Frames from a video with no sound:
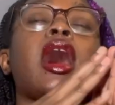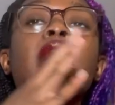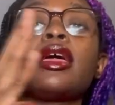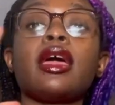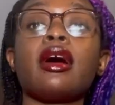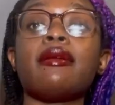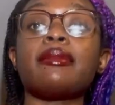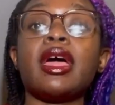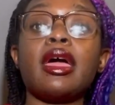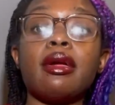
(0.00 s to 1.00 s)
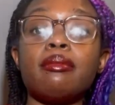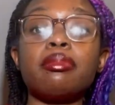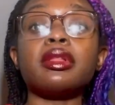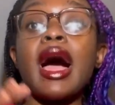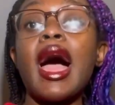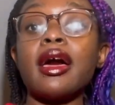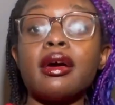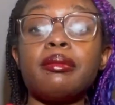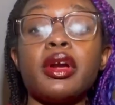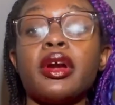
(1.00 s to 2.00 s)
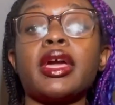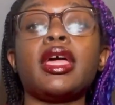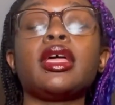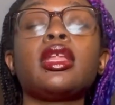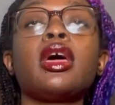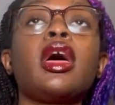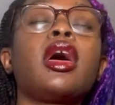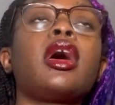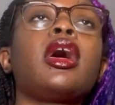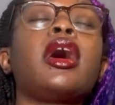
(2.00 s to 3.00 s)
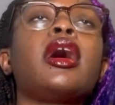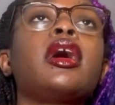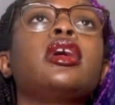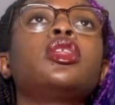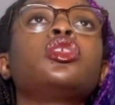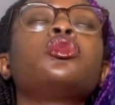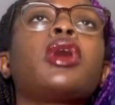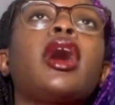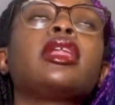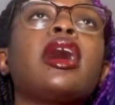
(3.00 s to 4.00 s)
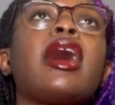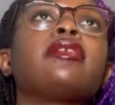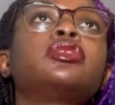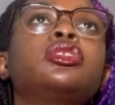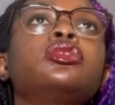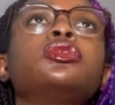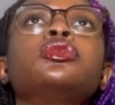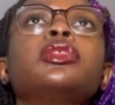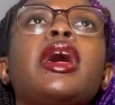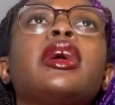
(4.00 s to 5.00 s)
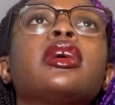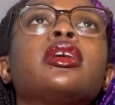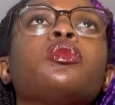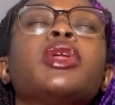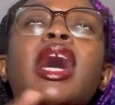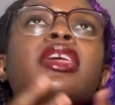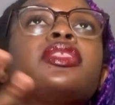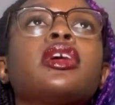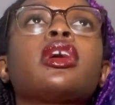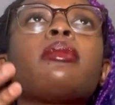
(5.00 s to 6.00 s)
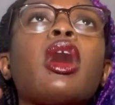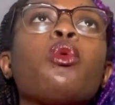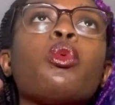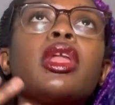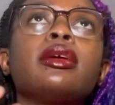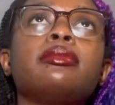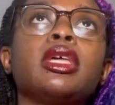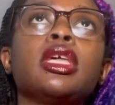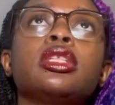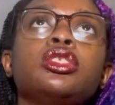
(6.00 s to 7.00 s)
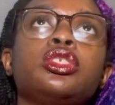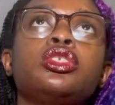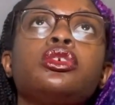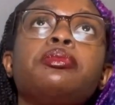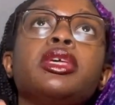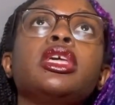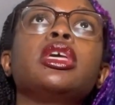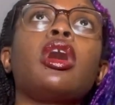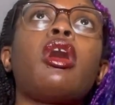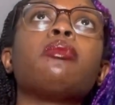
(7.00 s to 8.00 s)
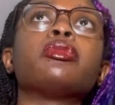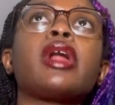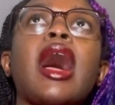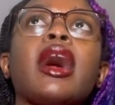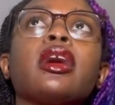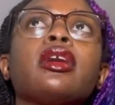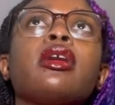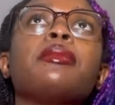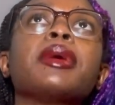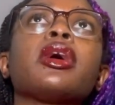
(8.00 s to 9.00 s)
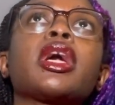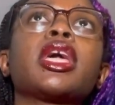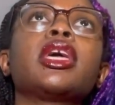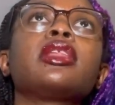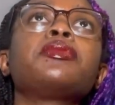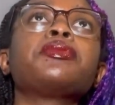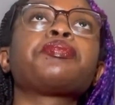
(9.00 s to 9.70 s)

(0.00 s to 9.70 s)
I am a black American. And you kind of have to, like, when I think about what it means to be a black American,